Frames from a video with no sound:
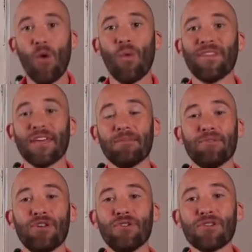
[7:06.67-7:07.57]
What the
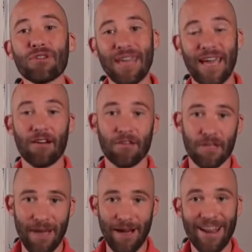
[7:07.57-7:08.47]
computer cares
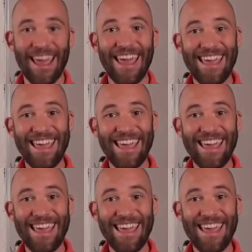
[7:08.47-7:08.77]
about